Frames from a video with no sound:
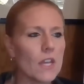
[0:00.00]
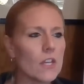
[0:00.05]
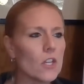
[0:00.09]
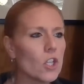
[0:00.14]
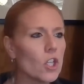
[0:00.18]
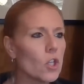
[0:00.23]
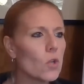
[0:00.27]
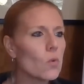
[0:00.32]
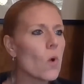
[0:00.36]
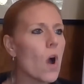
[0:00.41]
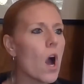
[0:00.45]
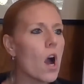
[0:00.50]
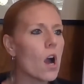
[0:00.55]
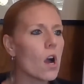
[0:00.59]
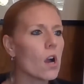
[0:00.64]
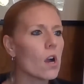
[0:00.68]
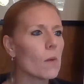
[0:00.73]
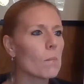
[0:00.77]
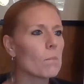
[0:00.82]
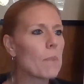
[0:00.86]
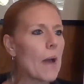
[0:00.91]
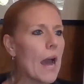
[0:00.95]
Then you
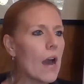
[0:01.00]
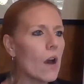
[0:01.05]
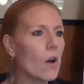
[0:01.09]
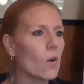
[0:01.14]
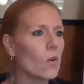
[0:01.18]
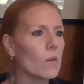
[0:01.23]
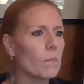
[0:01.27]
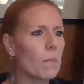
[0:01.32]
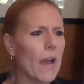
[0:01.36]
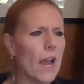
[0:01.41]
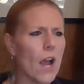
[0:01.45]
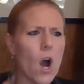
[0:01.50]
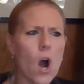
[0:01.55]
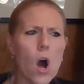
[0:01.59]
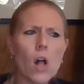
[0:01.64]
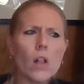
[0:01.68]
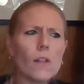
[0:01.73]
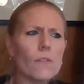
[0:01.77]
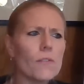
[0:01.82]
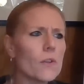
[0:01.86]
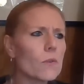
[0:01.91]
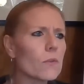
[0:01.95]
are bound by
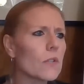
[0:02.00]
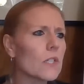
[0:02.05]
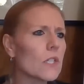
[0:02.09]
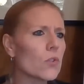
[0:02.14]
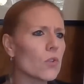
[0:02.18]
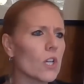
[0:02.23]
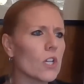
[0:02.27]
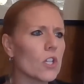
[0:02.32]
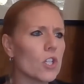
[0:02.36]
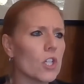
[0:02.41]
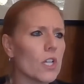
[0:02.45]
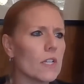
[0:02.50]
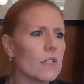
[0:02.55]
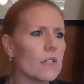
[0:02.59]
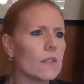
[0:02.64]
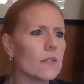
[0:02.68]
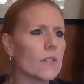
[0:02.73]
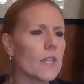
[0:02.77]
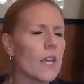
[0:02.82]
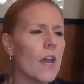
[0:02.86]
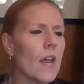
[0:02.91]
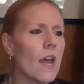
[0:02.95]
all of the
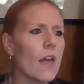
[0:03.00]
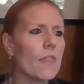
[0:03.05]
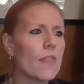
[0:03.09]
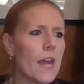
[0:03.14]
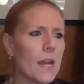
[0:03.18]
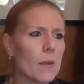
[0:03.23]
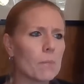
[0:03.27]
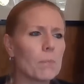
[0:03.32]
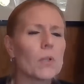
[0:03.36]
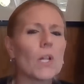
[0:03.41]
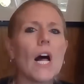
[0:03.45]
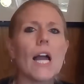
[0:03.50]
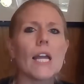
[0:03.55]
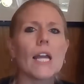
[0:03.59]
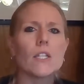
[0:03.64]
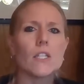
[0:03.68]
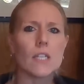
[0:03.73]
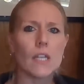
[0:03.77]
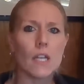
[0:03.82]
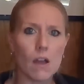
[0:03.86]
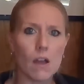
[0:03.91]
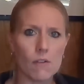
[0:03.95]
restrictions that
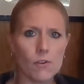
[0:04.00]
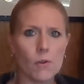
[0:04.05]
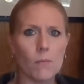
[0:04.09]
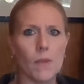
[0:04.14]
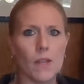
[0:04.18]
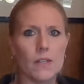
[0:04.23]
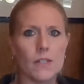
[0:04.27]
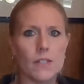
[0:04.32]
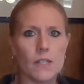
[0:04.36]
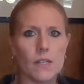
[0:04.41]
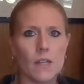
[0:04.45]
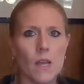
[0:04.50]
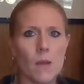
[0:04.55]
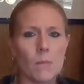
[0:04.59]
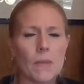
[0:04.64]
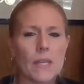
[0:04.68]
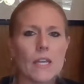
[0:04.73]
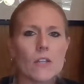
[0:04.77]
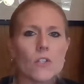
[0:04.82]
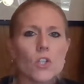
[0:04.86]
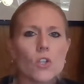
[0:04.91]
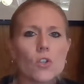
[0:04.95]
apply to government
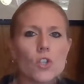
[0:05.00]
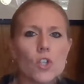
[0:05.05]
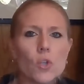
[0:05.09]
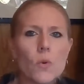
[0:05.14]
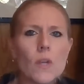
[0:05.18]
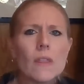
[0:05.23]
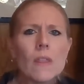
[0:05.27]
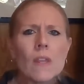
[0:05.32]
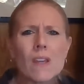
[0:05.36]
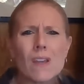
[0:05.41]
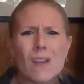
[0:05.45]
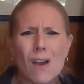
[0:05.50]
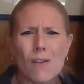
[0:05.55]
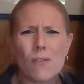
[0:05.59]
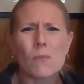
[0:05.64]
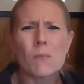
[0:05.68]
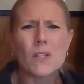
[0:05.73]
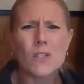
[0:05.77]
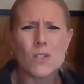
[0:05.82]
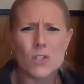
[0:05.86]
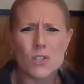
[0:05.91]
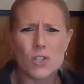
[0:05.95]
because you're doing the
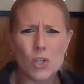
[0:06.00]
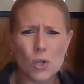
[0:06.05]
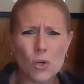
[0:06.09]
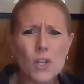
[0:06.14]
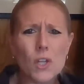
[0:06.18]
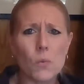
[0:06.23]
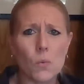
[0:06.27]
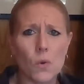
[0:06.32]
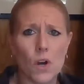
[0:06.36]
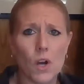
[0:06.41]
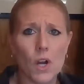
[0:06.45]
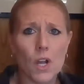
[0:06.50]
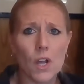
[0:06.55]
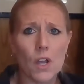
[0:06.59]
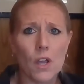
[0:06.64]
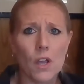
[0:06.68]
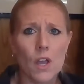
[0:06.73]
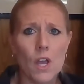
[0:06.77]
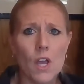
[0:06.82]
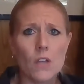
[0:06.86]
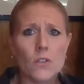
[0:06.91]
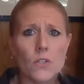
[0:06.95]
government's dirty work.
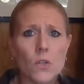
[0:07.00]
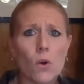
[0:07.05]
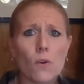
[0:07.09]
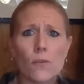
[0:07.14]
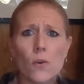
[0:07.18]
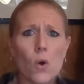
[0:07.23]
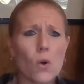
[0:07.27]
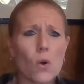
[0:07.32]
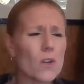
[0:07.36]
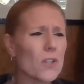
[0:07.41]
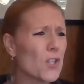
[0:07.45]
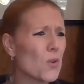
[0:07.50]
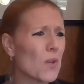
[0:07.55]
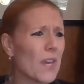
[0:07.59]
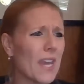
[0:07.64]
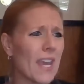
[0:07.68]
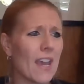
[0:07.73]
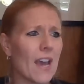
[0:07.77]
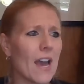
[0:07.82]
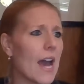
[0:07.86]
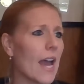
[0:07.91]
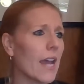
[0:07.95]
So of course you
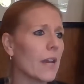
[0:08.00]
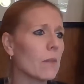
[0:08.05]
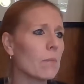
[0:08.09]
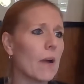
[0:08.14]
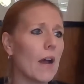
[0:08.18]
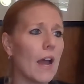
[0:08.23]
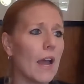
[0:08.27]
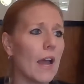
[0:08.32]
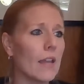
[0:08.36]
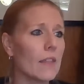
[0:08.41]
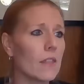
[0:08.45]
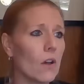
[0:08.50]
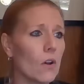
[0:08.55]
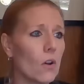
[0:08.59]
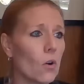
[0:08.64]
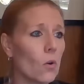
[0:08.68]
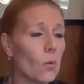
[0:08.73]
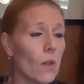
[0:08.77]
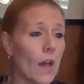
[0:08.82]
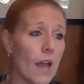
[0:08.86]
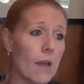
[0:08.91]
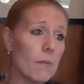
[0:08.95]
can't hide behind the
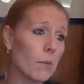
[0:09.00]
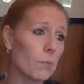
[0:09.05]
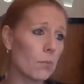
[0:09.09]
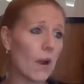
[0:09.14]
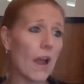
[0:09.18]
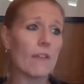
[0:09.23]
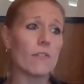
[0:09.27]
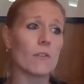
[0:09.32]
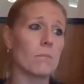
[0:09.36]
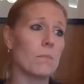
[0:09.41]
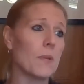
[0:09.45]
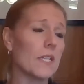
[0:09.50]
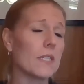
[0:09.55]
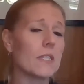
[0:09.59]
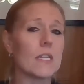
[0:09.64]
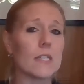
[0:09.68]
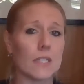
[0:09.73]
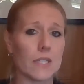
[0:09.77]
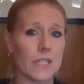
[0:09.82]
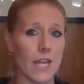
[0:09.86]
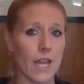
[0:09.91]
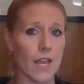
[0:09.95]
whole I'm a private
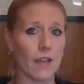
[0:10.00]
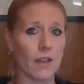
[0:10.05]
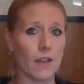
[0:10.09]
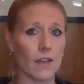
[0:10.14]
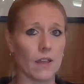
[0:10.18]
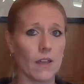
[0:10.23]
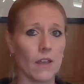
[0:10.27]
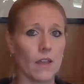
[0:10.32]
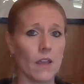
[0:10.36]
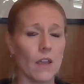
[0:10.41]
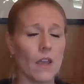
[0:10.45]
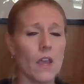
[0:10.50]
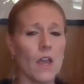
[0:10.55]
business thing.